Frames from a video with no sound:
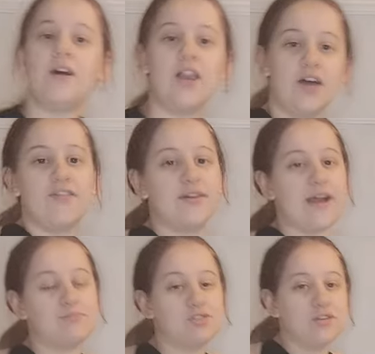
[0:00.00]
I love it.
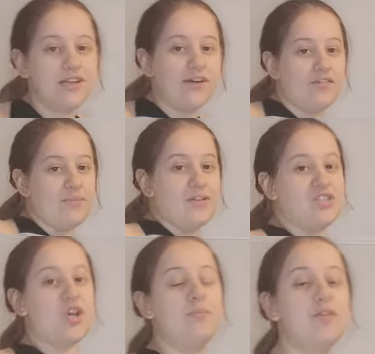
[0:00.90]
Absolutely love them. They're
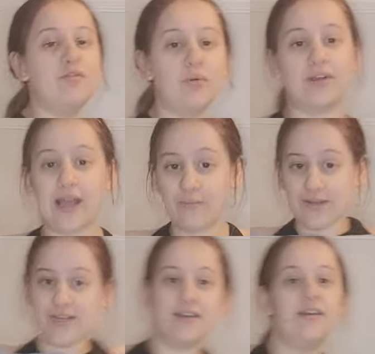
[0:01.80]
so movable. Can
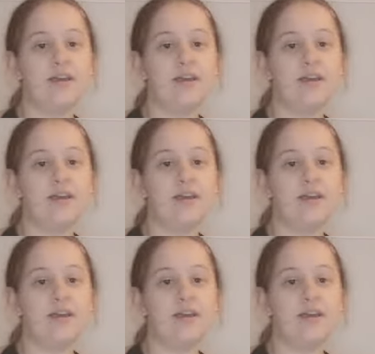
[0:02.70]
we?